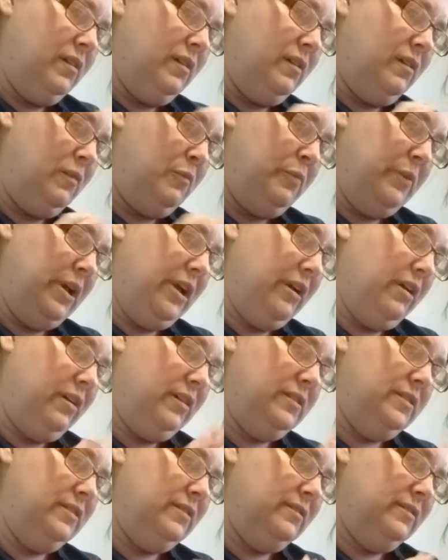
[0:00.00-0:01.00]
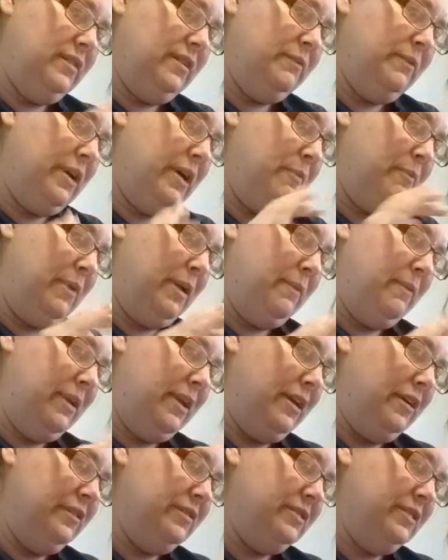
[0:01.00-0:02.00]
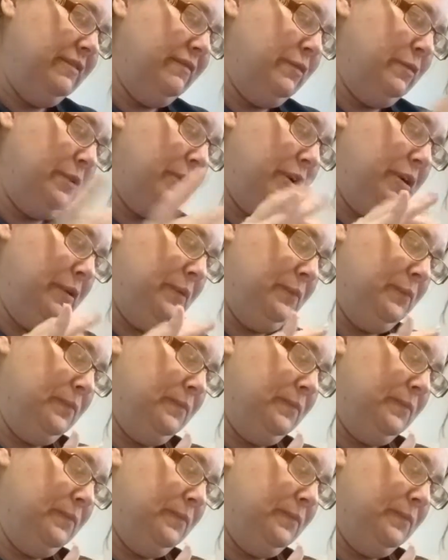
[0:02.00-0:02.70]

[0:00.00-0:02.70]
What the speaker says: Oh my gosh. We got baby hairs everywhere.